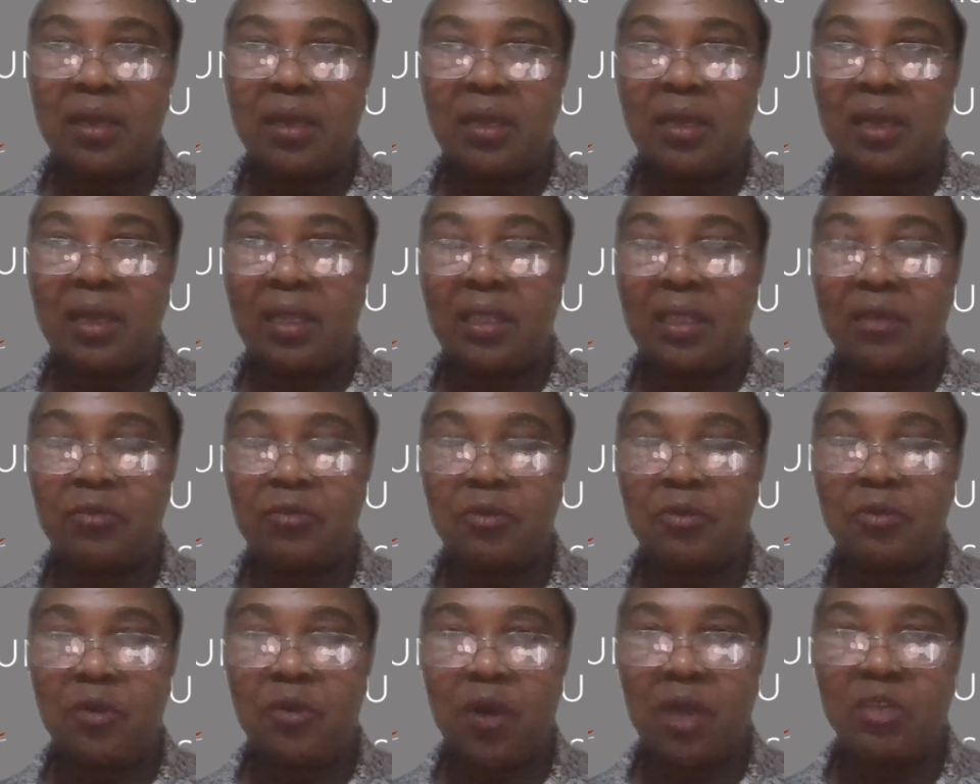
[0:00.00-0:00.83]
the
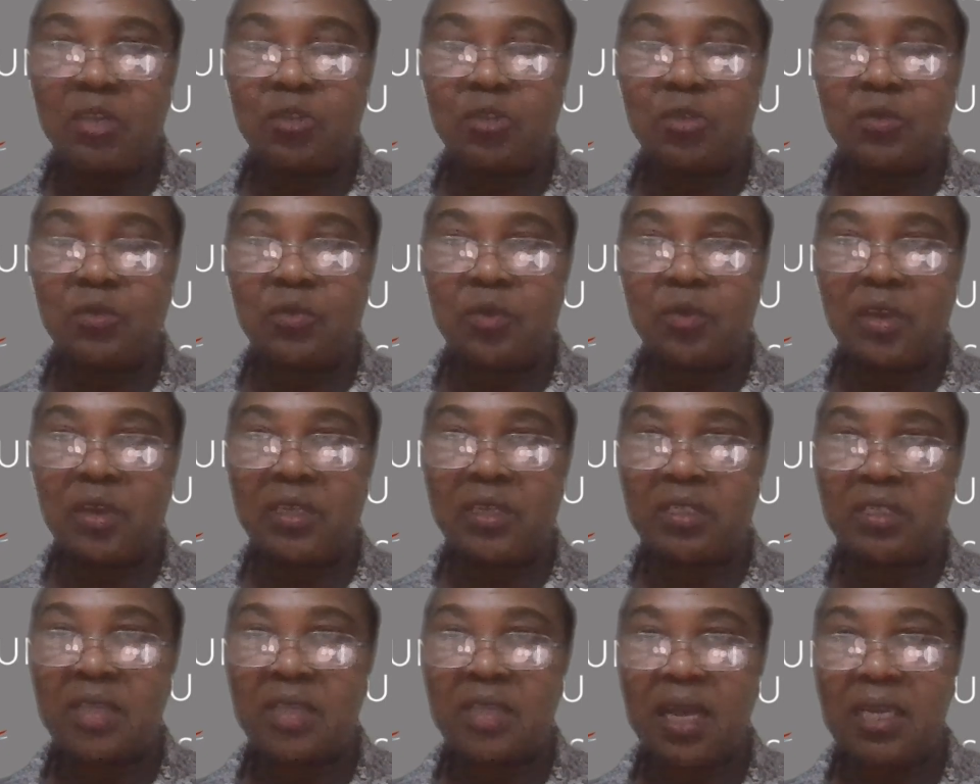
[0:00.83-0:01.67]
focus of your
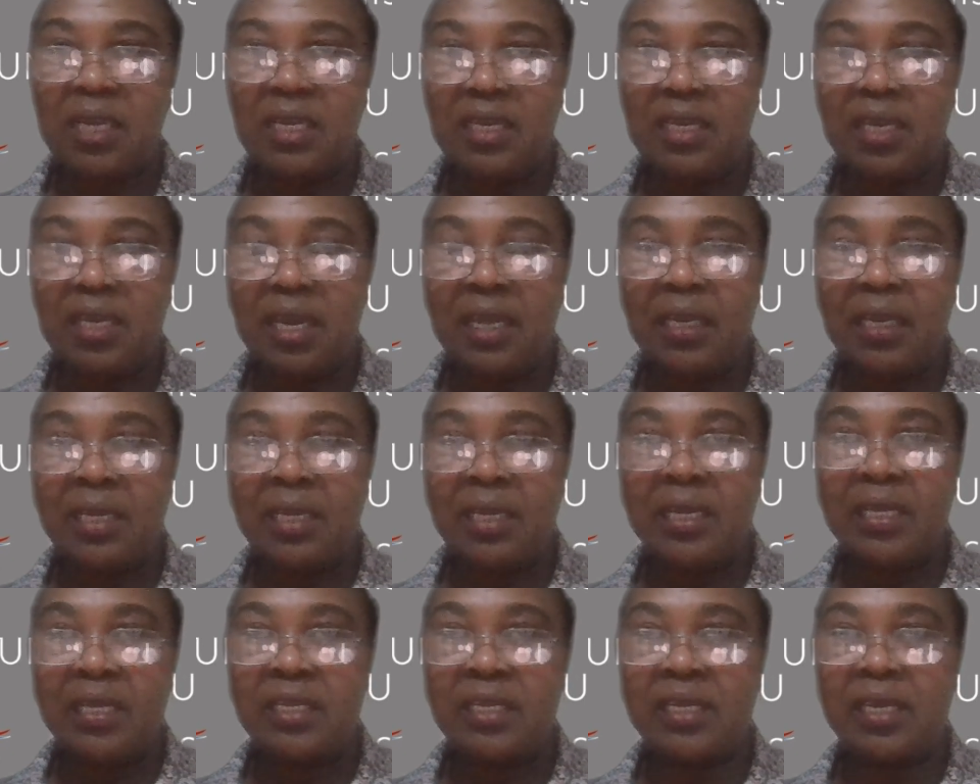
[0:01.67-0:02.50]
study and
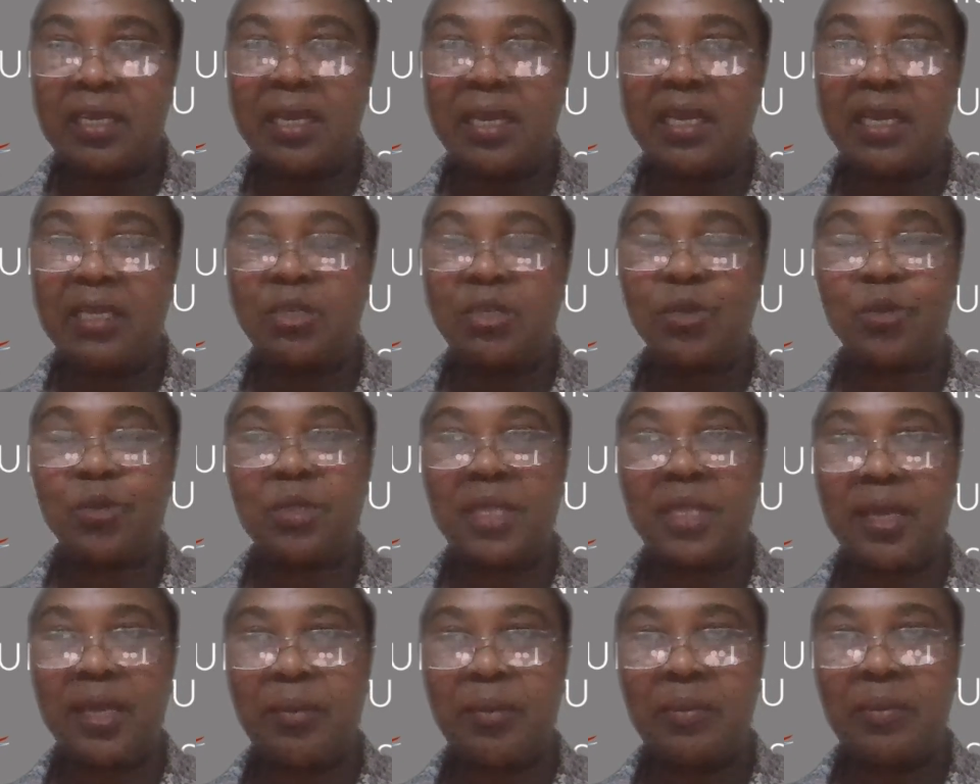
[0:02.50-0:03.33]
indicate to
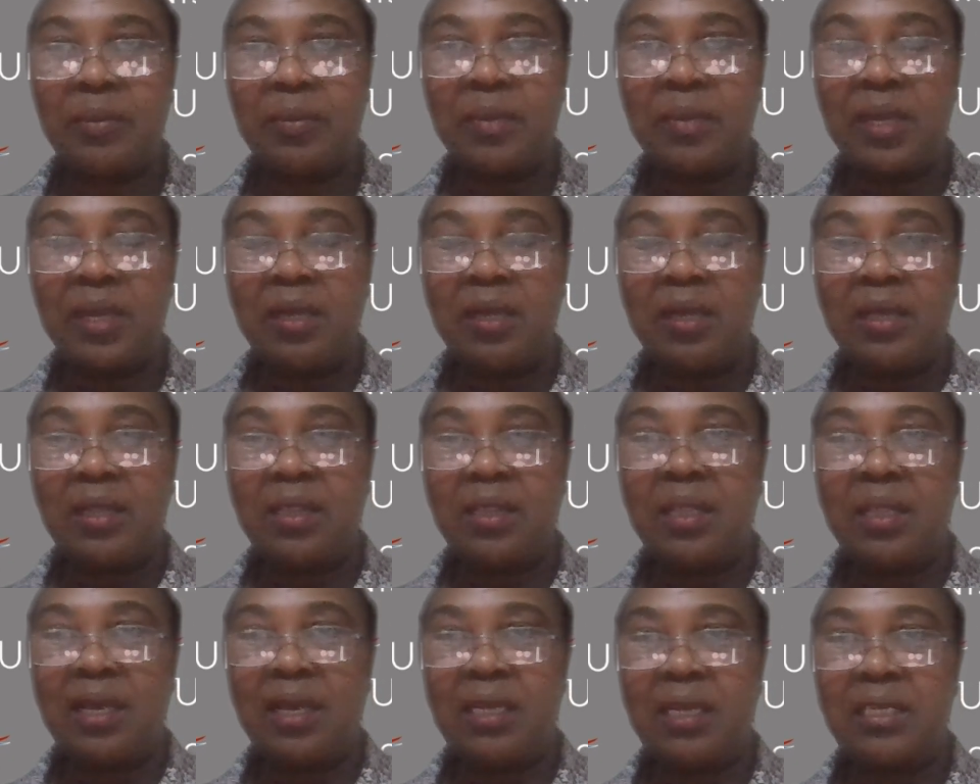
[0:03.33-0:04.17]
them
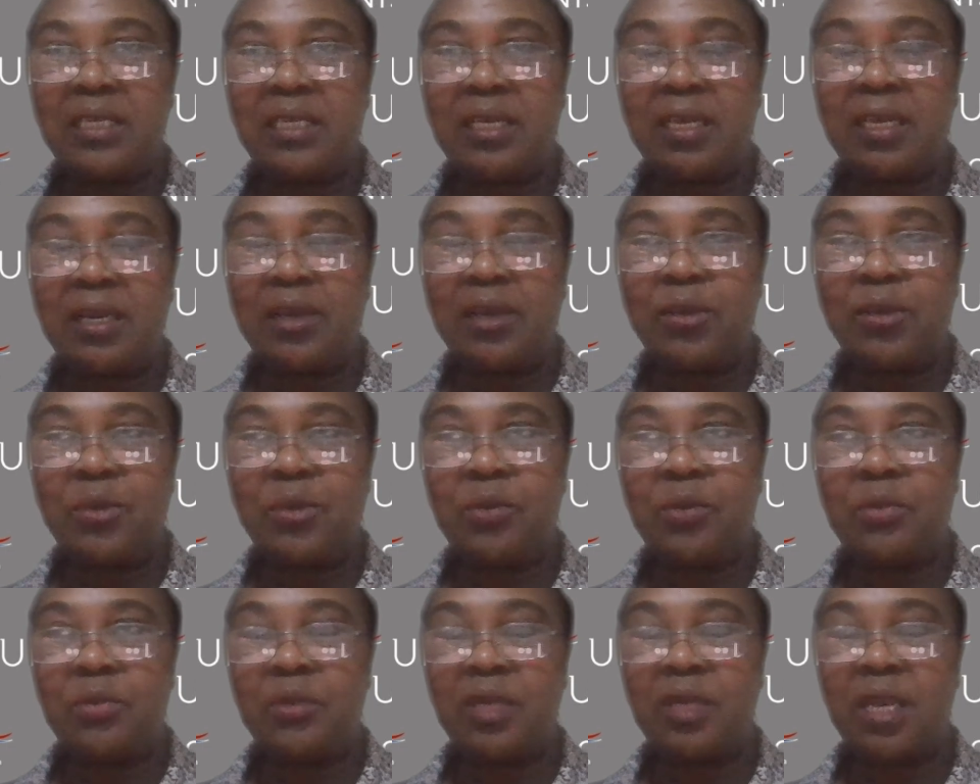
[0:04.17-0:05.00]
that you
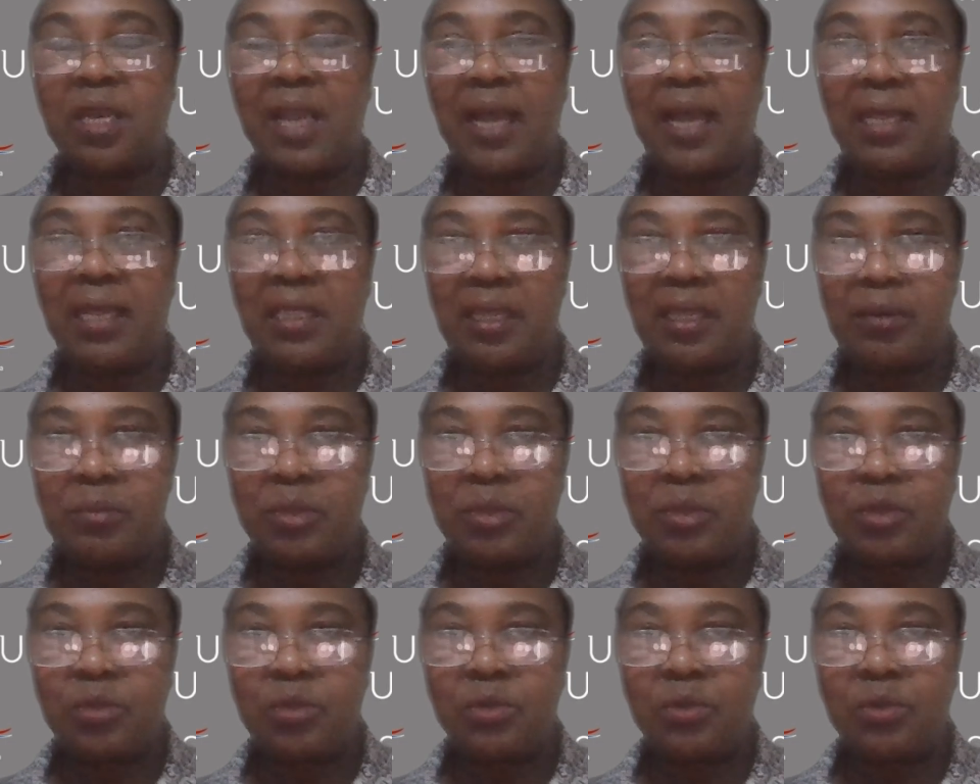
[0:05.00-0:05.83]
would like them
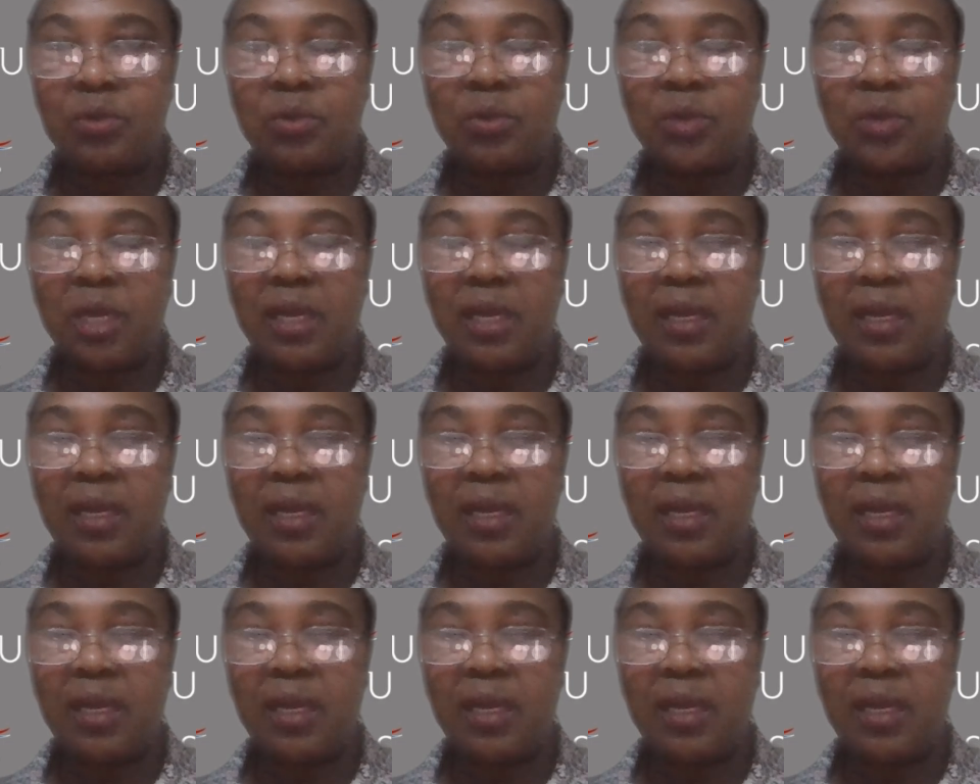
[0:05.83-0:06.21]
to